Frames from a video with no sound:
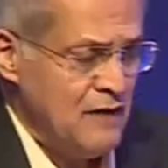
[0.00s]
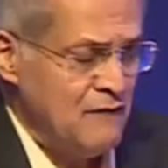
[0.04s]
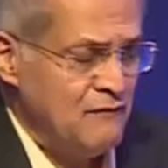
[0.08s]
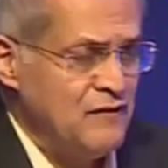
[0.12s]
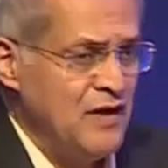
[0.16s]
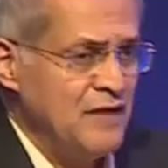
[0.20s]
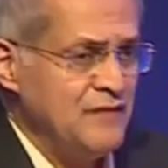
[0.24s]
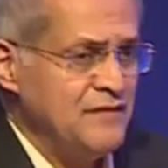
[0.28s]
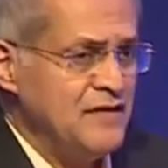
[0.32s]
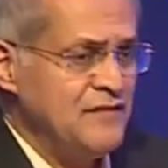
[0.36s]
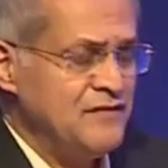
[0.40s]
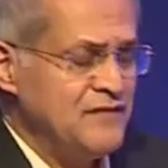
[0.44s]

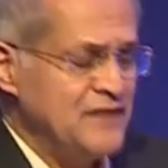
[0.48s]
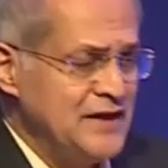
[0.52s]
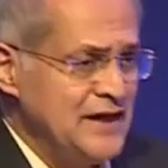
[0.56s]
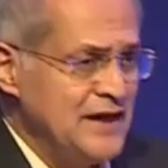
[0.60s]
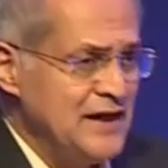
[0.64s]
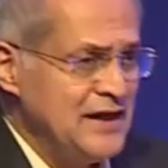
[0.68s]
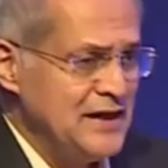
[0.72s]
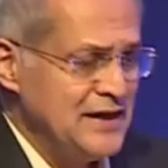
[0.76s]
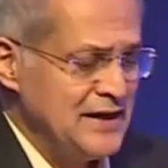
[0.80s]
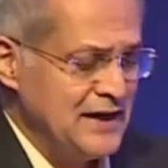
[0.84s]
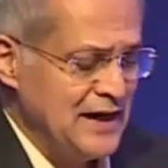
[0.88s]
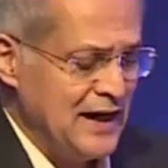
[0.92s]
where we've
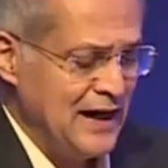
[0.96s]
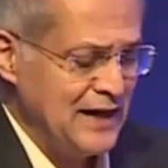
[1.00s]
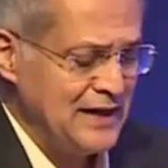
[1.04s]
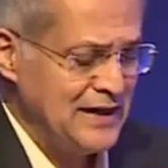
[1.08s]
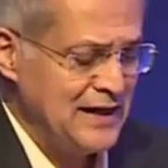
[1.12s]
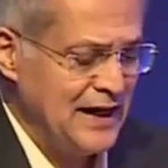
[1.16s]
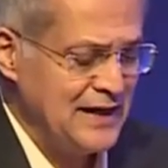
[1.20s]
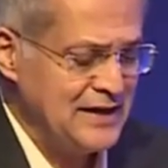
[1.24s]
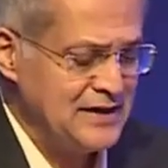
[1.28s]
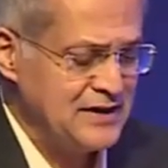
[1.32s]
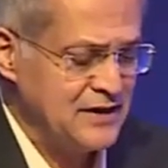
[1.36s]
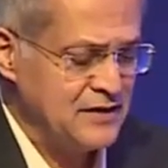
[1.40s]
clearly
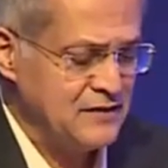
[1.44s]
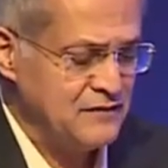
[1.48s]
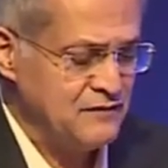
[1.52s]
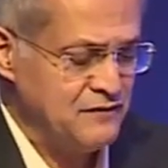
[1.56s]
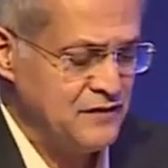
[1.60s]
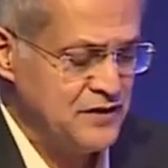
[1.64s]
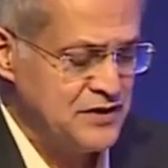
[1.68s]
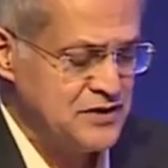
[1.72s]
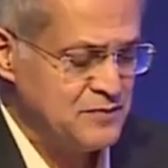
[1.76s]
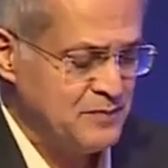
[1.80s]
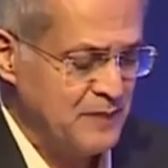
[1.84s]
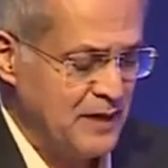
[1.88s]

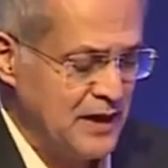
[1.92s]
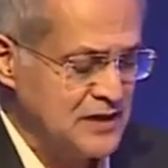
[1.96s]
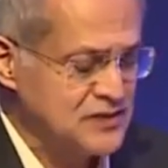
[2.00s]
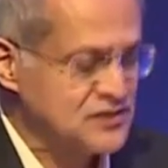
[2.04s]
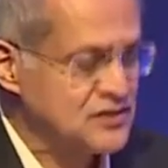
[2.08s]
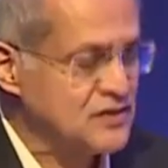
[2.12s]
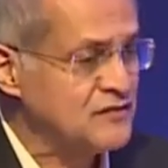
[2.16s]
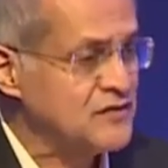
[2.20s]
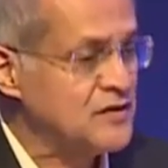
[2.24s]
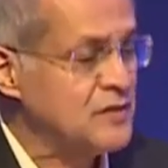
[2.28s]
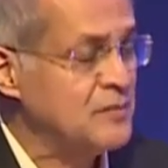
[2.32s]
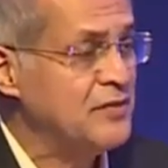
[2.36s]
highlighted which
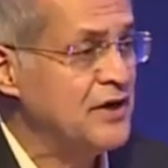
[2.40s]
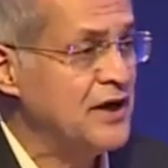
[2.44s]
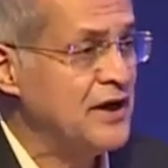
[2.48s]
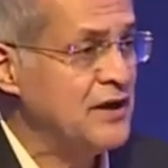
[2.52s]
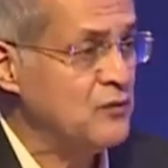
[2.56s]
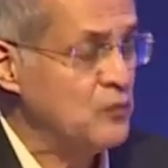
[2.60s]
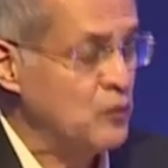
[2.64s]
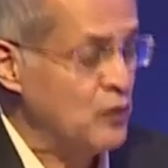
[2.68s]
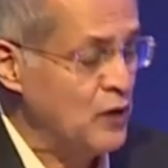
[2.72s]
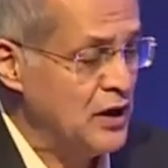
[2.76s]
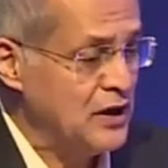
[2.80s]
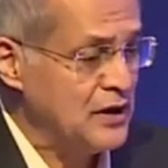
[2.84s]
parts of the
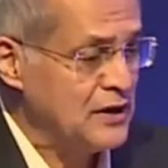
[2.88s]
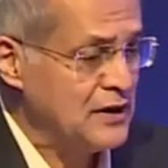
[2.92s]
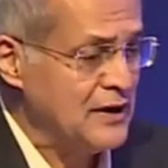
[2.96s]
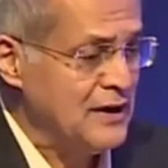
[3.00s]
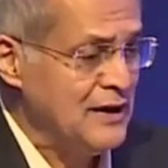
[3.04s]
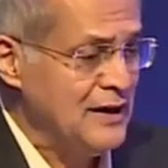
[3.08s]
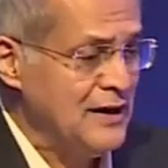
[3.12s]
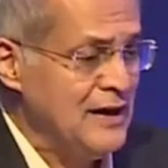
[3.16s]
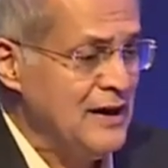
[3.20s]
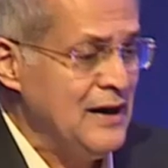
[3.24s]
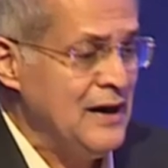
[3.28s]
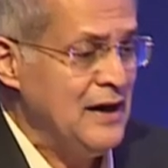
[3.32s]
brain
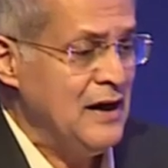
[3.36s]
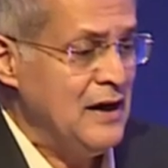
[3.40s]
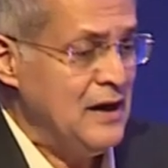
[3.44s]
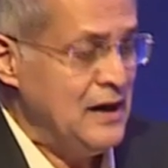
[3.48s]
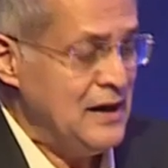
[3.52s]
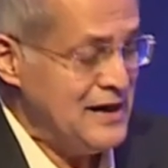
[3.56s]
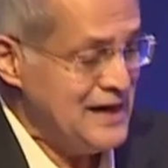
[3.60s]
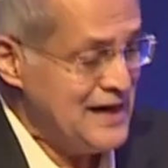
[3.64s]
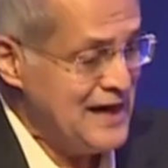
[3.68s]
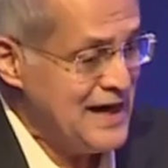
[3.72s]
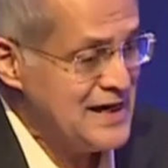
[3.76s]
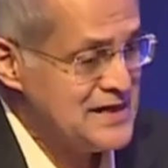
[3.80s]
work
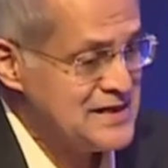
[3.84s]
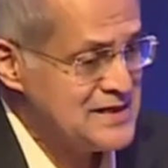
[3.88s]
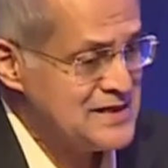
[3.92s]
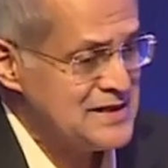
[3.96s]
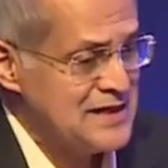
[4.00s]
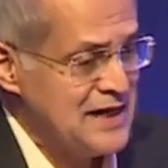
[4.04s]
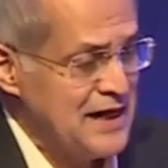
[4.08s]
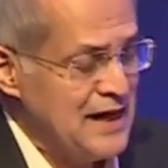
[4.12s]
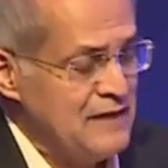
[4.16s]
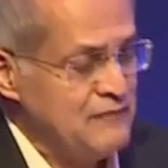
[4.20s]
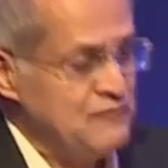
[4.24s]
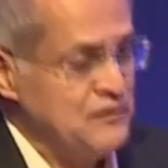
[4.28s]

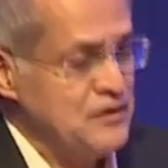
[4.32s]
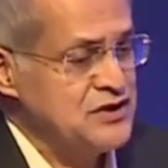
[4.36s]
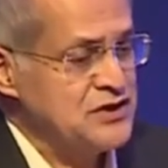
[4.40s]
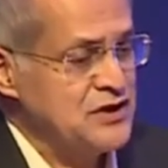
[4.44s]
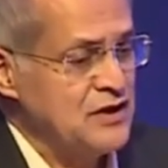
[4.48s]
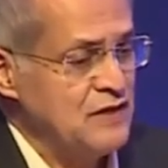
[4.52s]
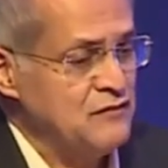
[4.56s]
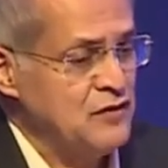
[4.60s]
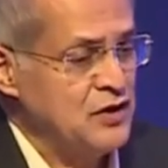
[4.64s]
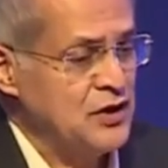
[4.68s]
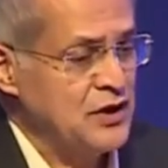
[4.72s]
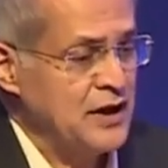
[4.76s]
less and which
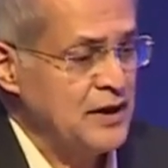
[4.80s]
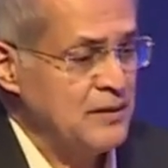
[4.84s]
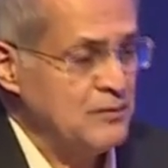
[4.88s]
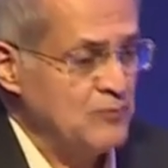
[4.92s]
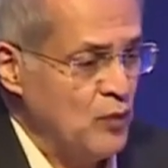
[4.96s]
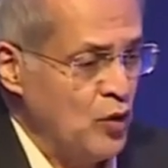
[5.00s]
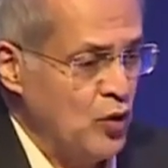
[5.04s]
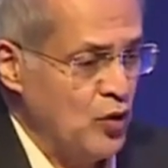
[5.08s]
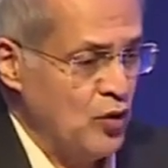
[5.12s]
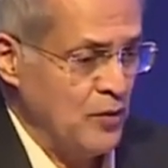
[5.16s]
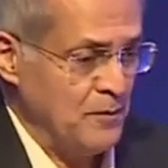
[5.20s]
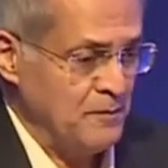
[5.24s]
are working
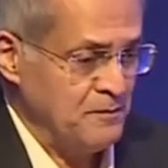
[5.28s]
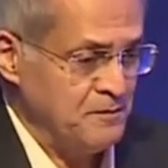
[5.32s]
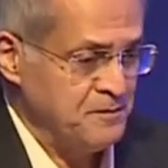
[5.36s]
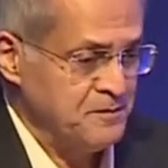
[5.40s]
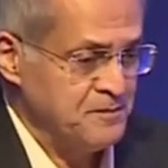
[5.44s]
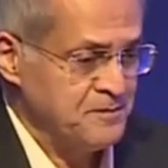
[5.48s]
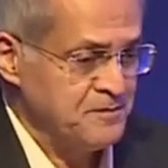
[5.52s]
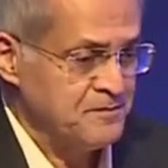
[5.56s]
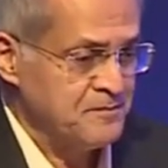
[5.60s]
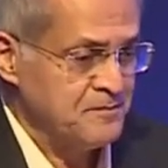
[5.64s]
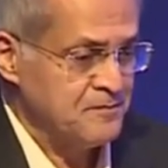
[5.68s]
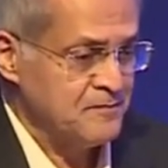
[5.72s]
more.
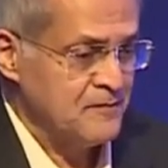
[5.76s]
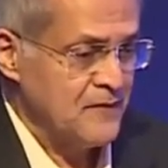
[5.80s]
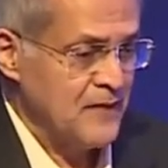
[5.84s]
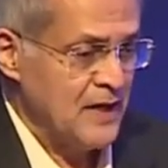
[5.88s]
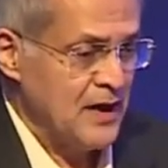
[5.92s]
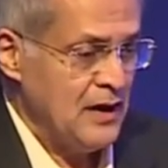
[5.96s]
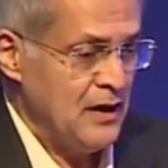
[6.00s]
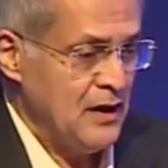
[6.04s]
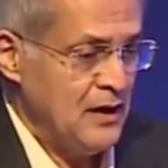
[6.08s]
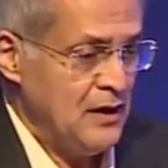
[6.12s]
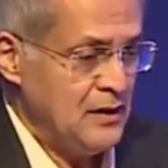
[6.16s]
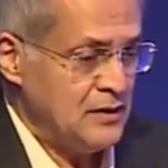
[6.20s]

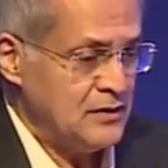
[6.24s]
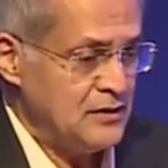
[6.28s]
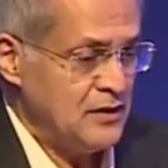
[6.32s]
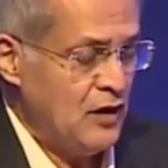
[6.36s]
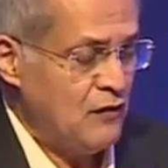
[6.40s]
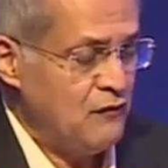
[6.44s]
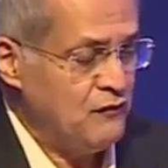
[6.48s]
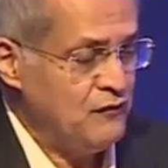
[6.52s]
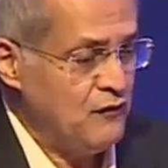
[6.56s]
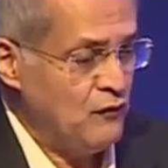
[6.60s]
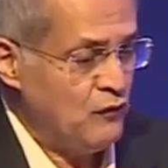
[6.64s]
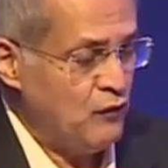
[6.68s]

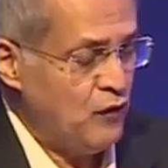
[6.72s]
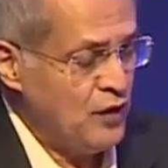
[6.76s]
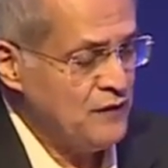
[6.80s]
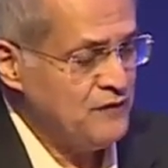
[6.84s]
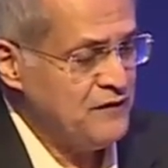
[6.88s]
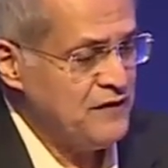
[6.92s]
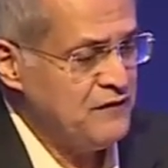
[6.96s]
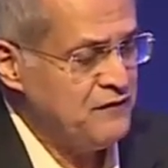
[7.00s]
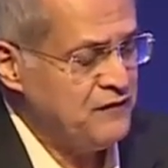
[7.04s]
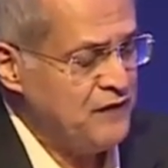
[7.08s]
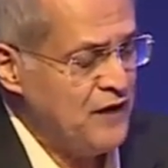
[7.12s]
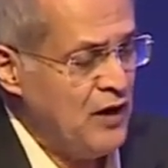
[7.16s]
Now,
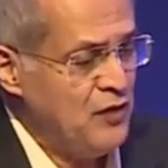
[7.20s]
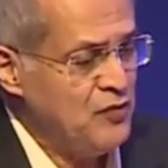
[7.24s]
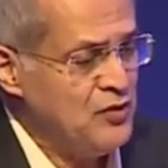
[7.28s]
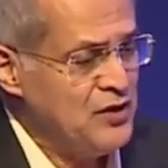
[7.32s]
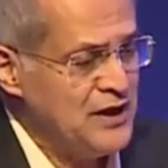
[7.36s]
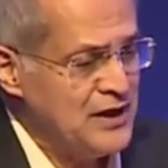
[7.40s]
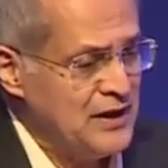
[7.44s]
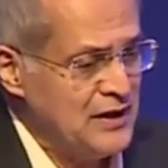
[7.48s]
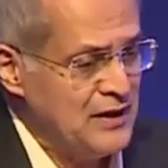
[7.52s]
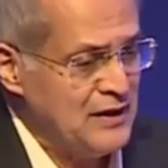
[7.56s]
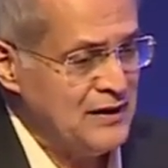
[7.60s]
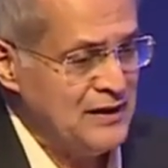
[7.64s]
what we
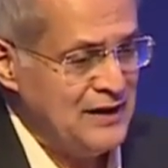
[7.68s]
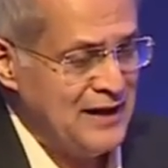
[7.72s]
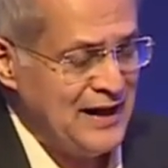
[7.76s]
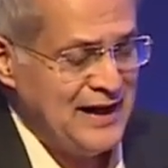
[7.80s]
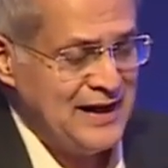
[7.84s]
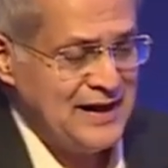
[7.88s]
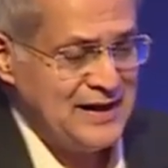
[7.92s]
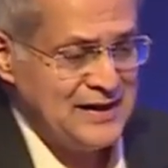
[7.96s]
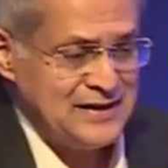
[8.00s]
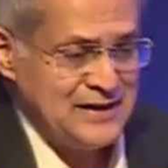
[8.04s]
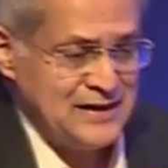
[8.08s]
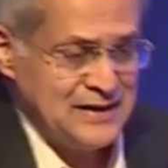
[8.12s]
found here,
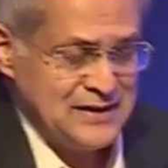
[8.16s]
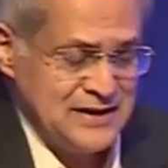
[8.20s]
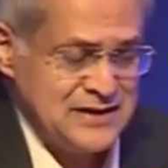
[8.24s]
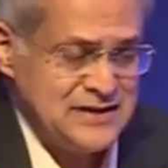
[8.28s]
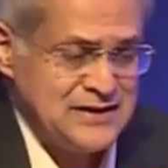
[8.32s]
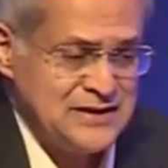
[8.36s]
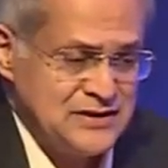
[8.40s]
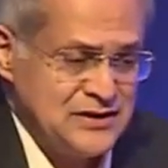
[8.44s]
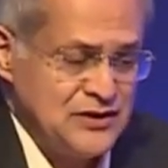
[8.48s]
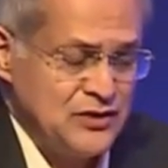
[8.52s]
and this is